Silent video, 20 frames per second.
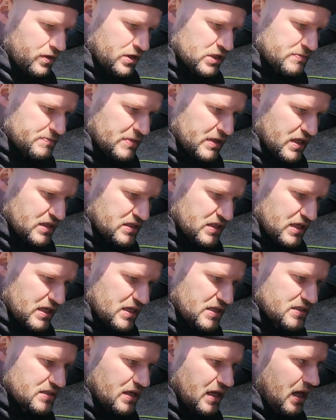just because it
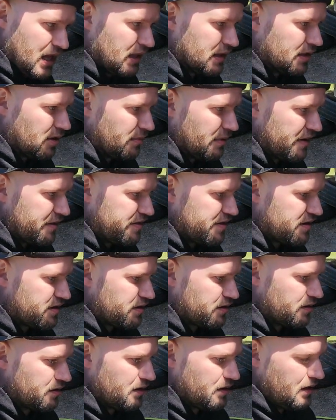is a little bit
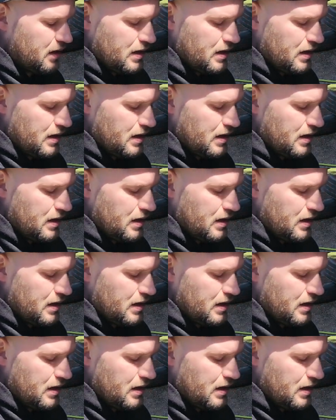thicker.